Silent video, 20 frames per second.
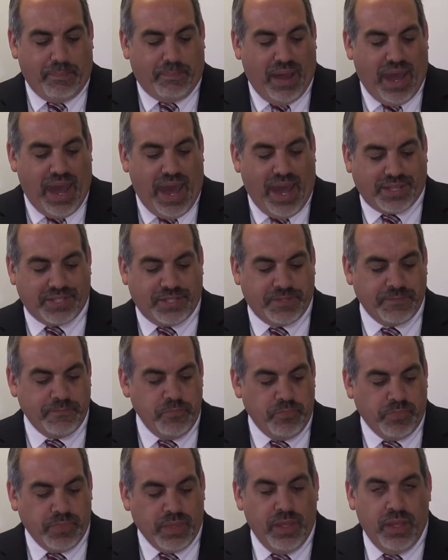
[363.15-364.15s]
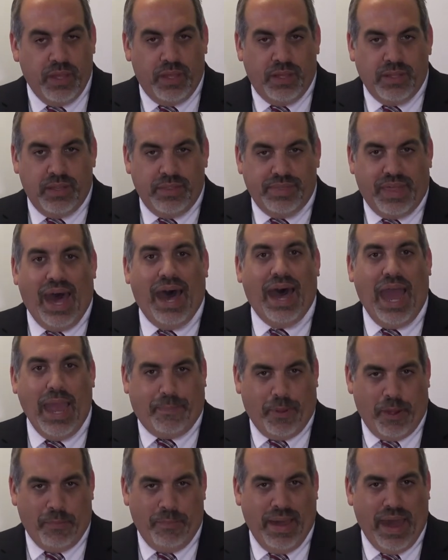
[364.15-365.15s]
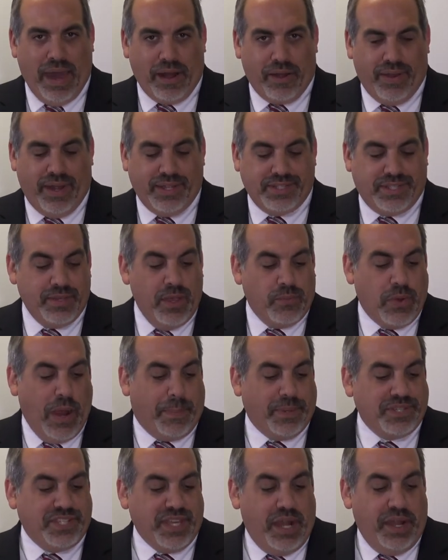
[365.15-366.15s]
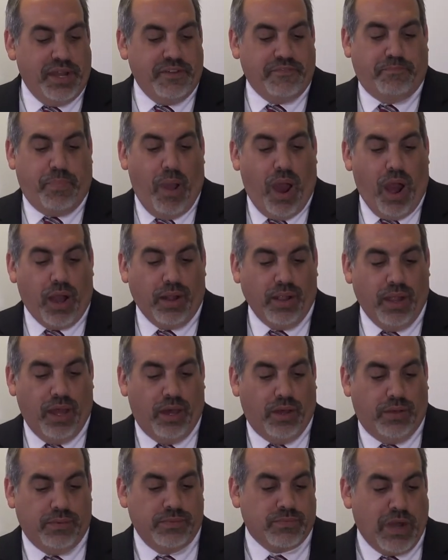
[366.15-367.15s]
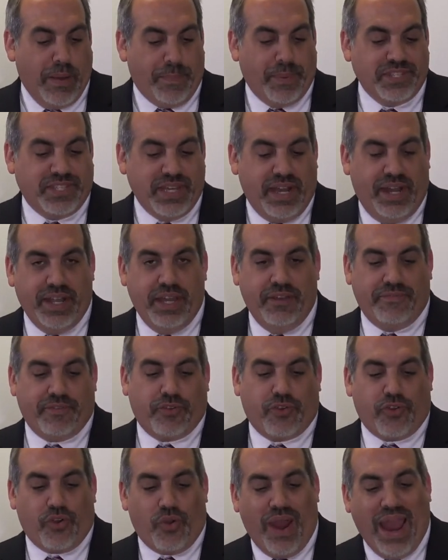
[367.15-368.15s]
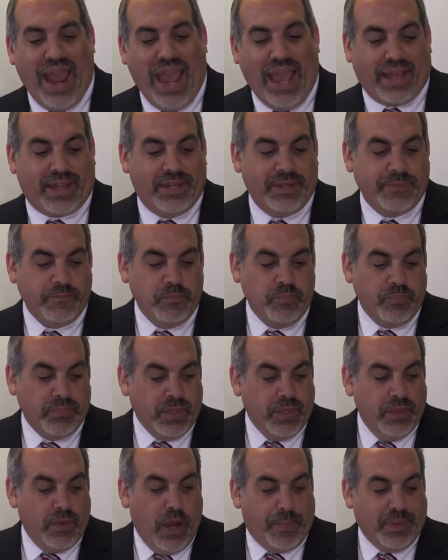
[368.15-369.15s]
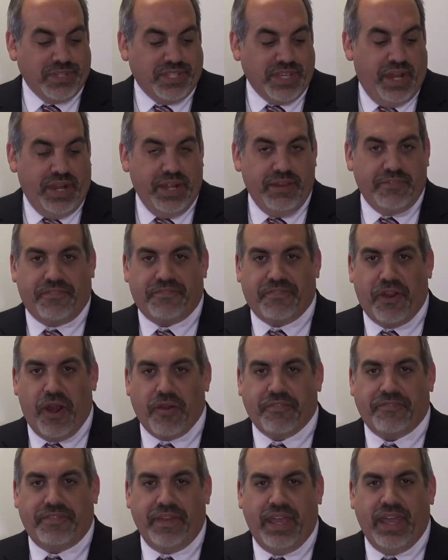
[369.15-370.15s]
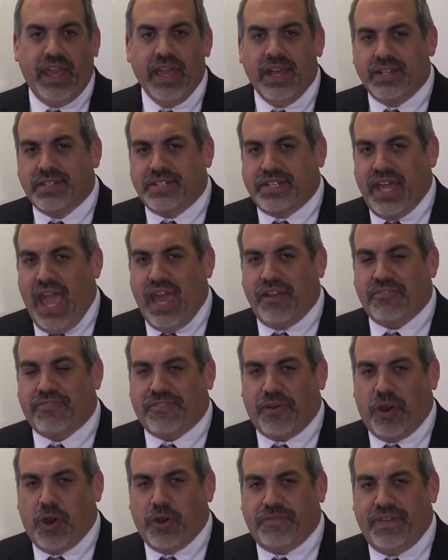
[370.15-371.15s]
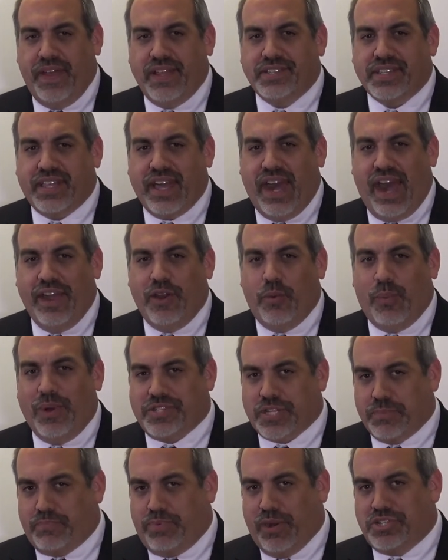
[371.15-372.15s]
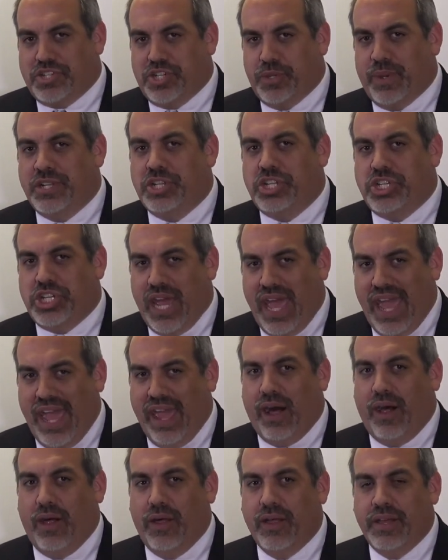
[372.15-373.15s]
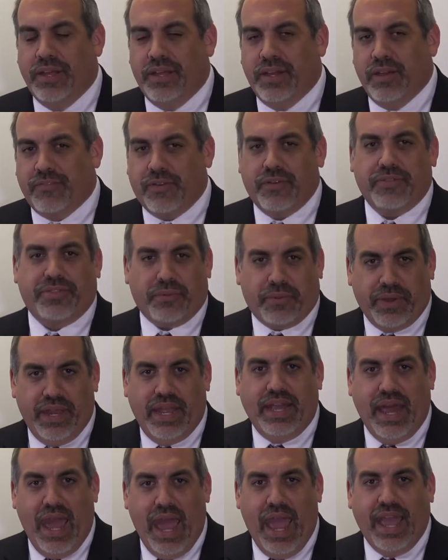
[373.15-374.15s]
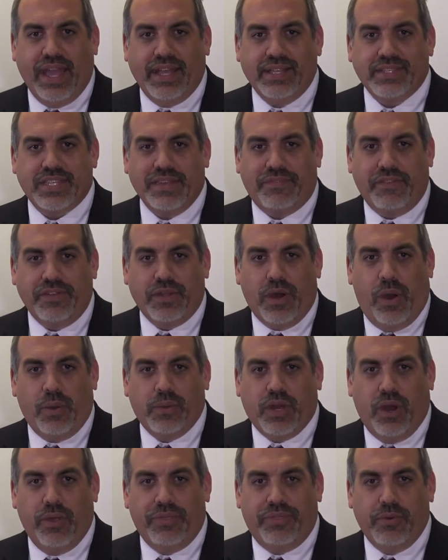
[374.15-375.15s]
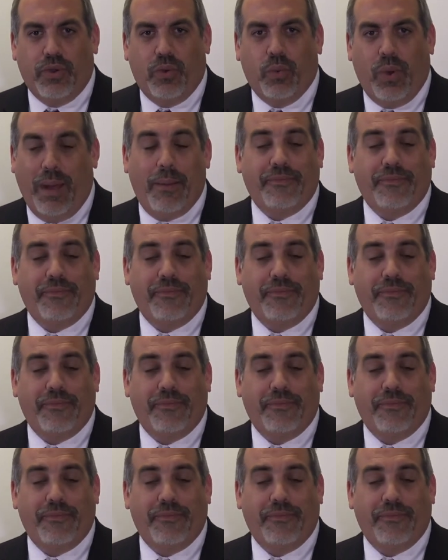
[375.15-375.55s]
box. The hyper moderates: Representative Barlow, Representative Crank, Representative Furphy. Dan Furphy is the guy who wants to put you in jail for 3 days if you don't go through,